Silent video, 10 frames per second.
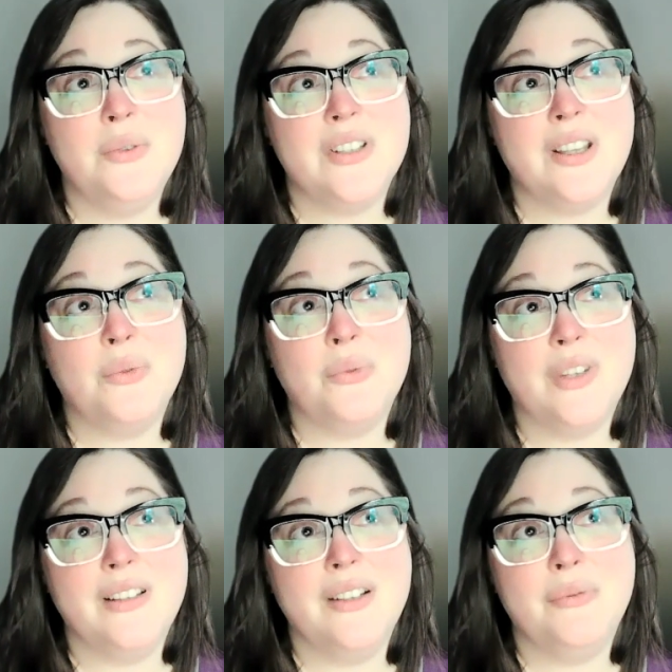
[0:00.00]
he was like
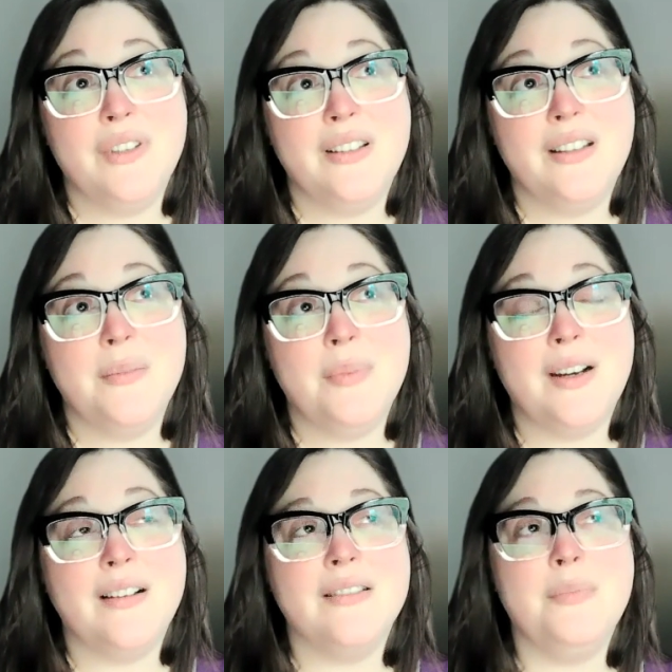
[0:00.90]
really, really
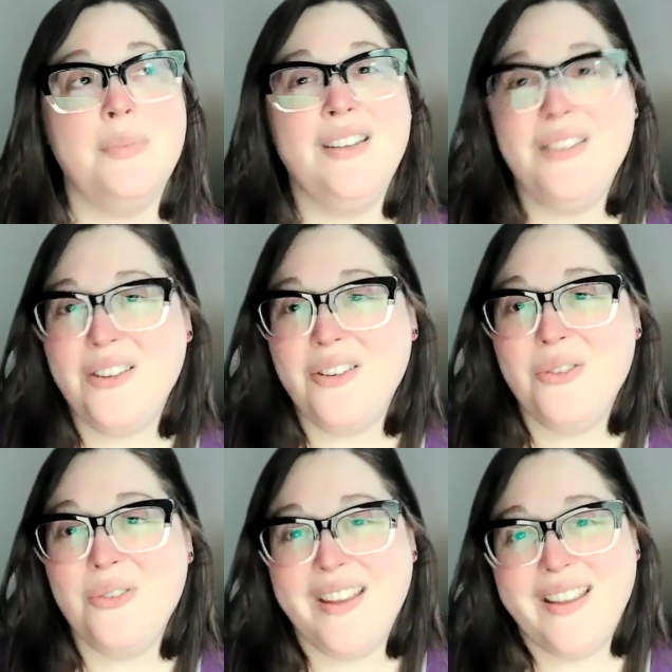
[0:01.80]
embarrassed. But you
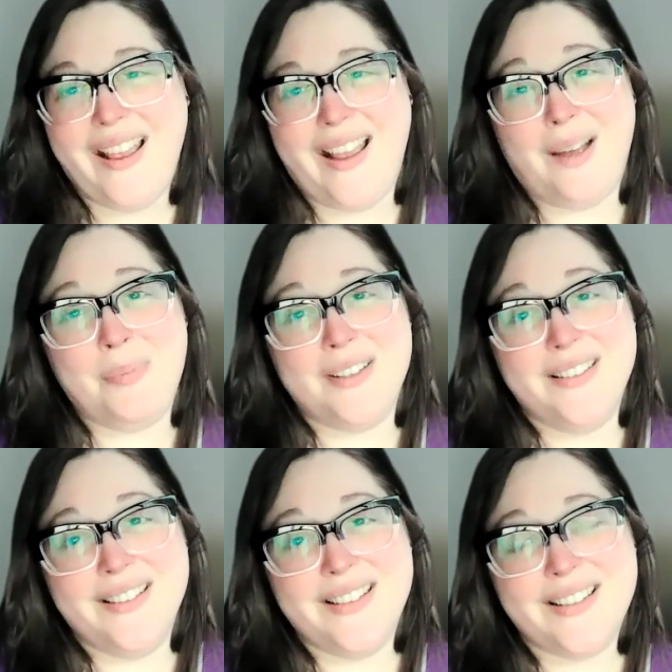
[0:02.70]
know, it
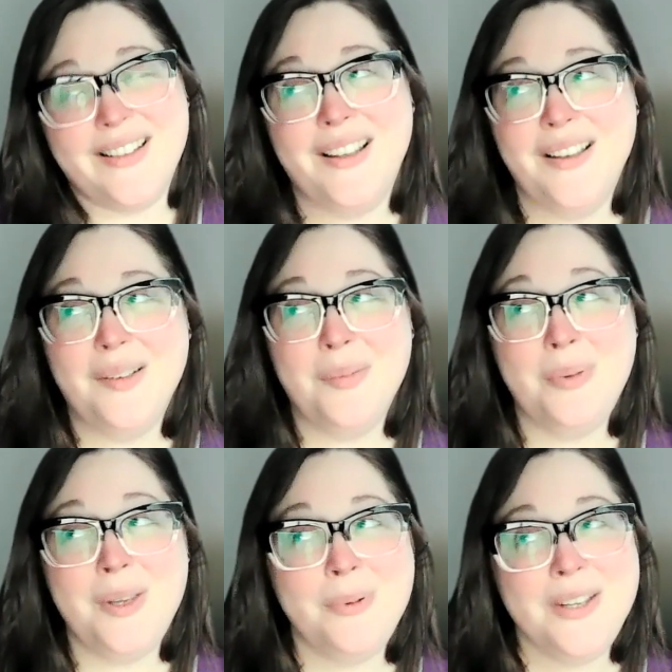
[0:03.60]
happens.
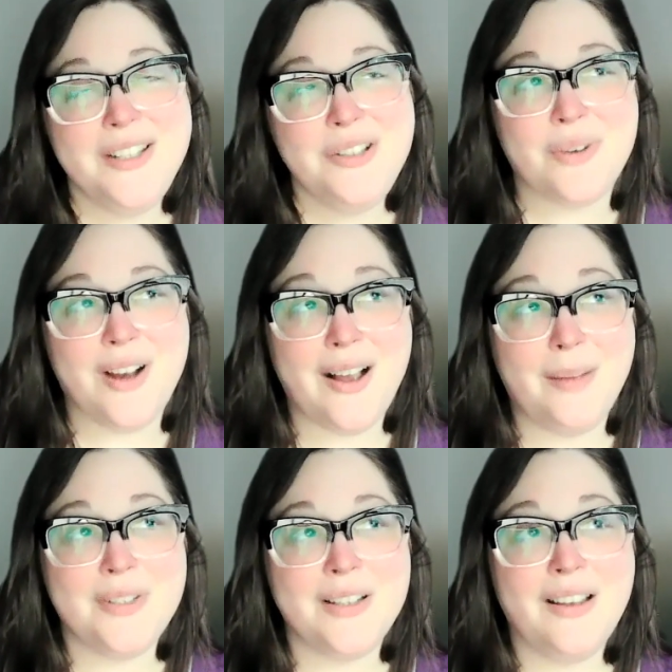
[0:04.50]
People get
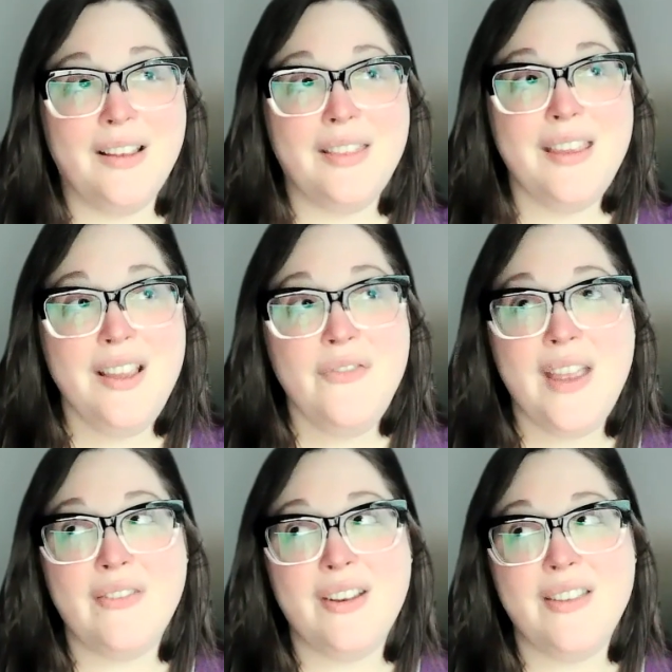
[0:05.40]
dropped. Think
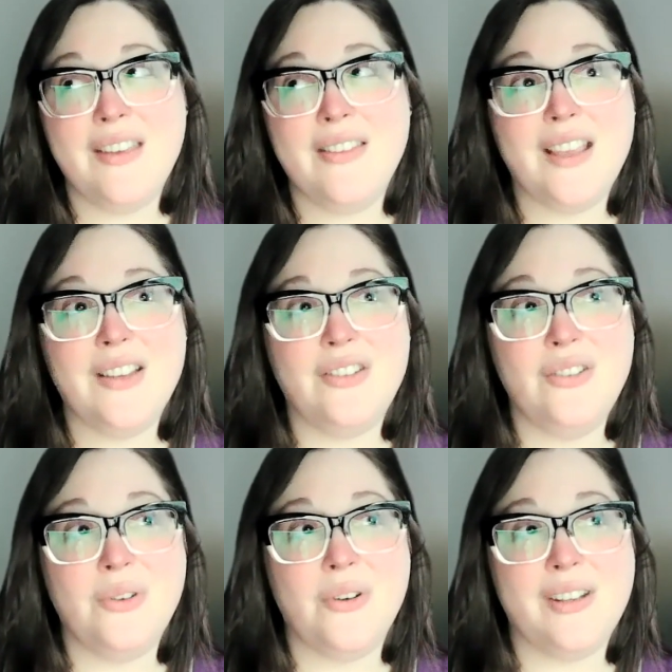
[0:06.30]
of everything they
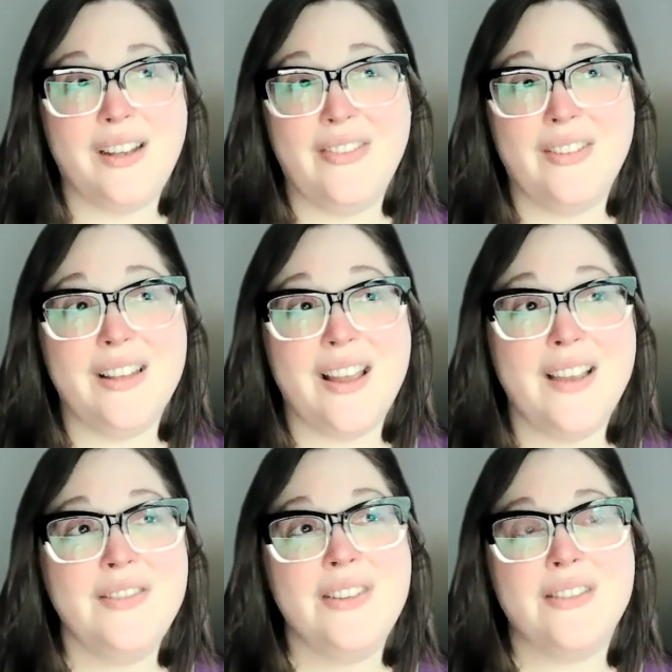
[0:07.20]
do all the day in the
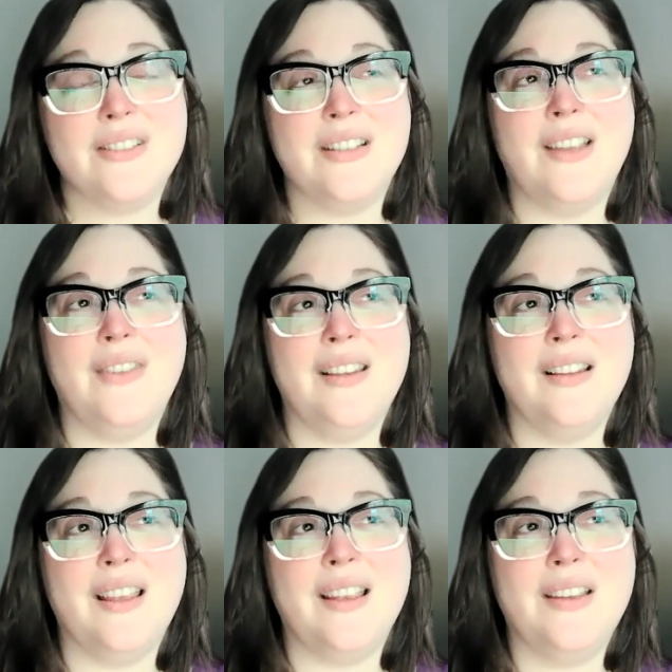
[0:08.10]
lives that they're
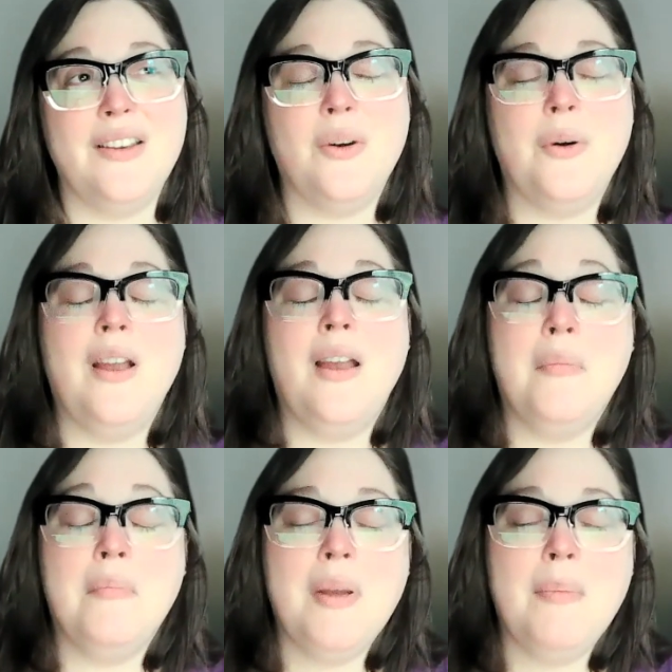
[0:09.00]
saving. Like, you know,
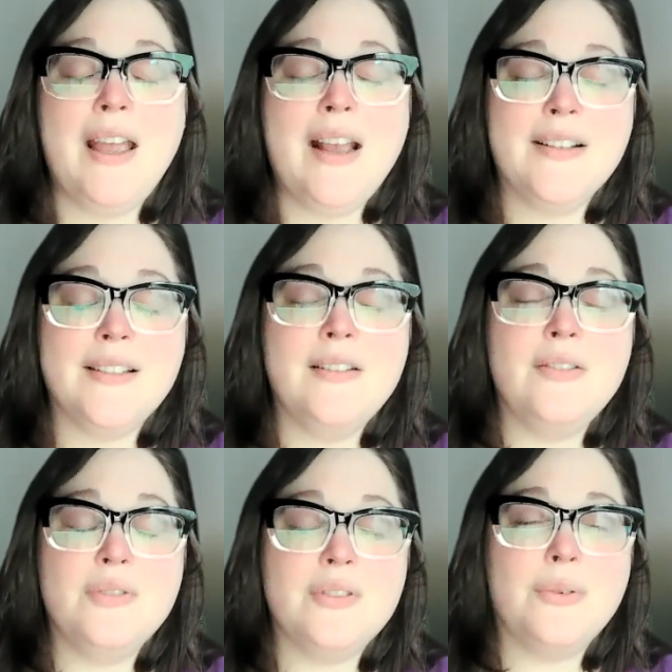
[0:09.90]
my back's a
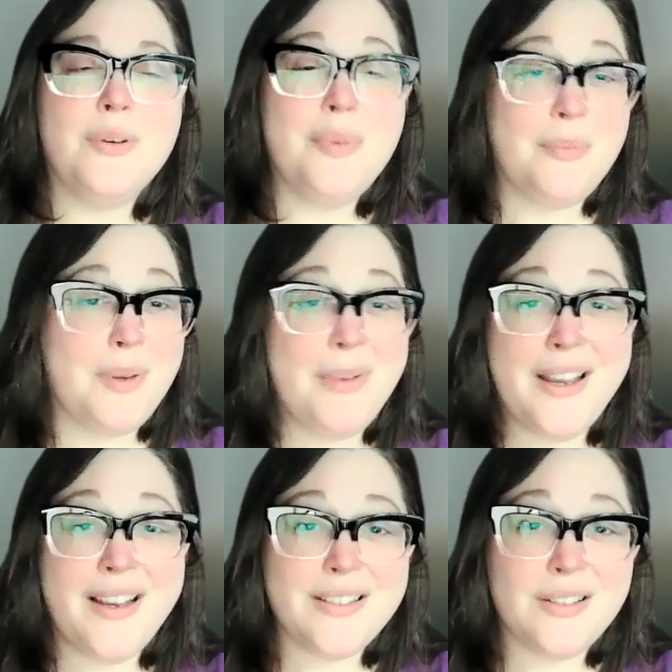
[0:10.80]
little sore, but my
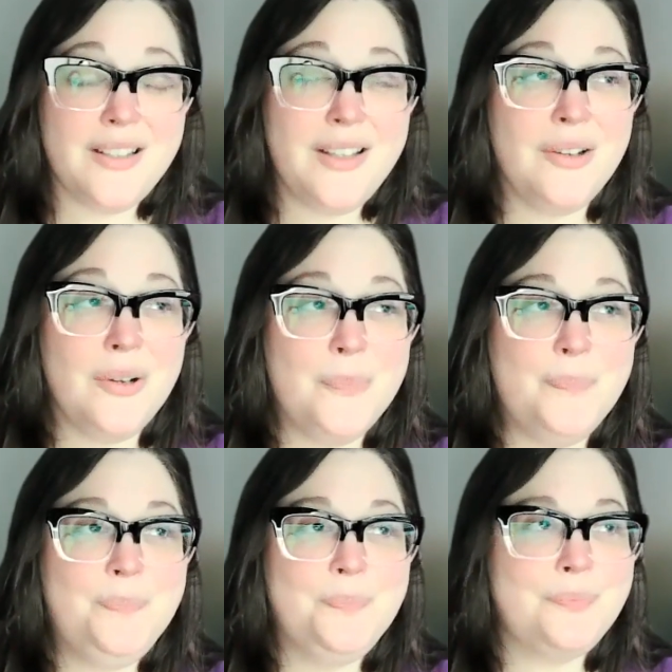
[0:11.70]
back's, you
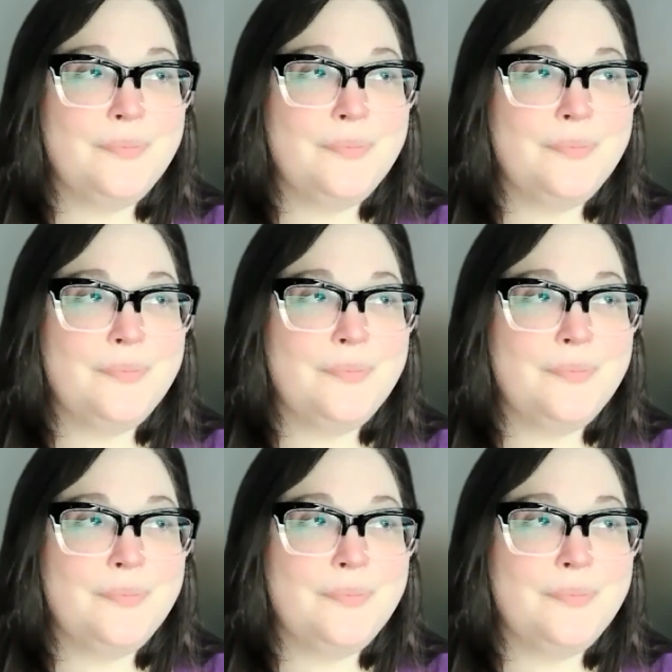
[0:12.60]
know,